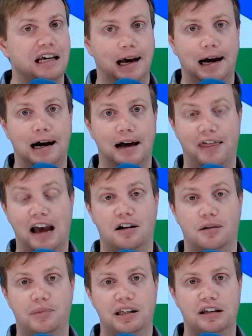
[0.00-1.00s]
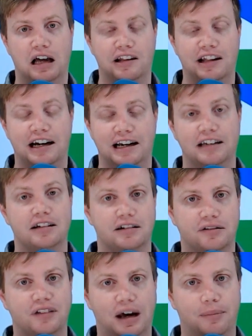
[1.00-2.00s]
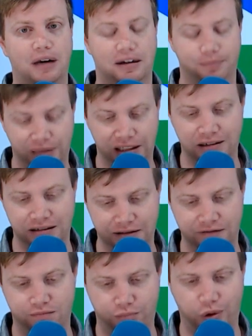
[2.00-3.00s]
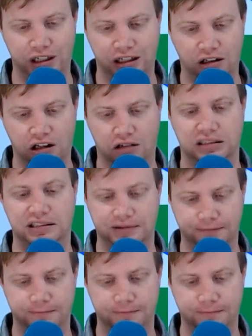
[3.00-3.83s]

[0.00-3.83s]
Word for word: Uh, that could be aligned. That might be pretty close.